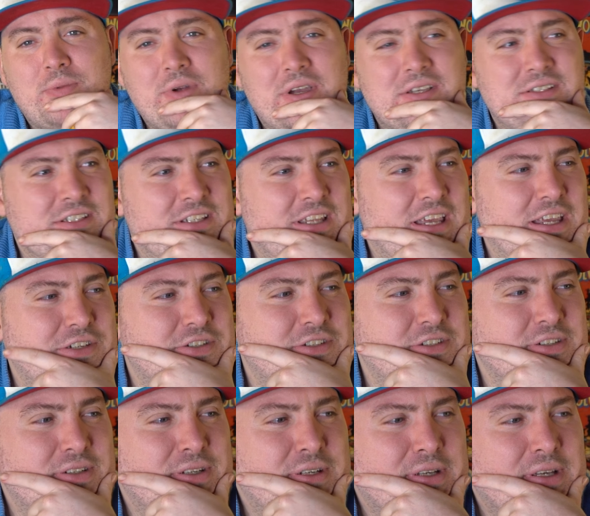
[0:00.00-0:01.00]

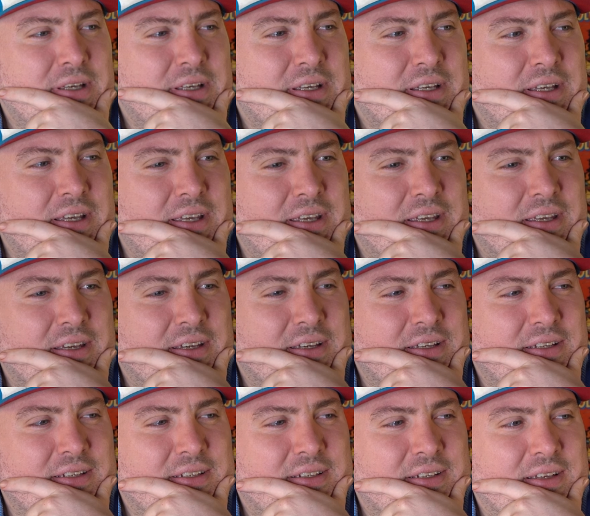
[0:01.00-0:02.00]
presentation,
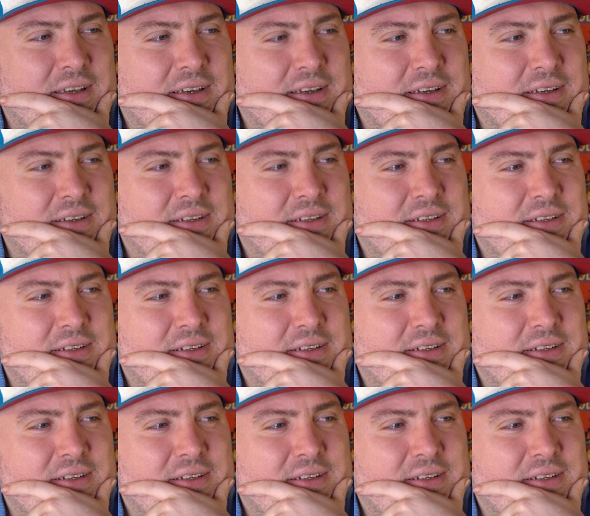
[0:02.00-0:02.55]
and uh,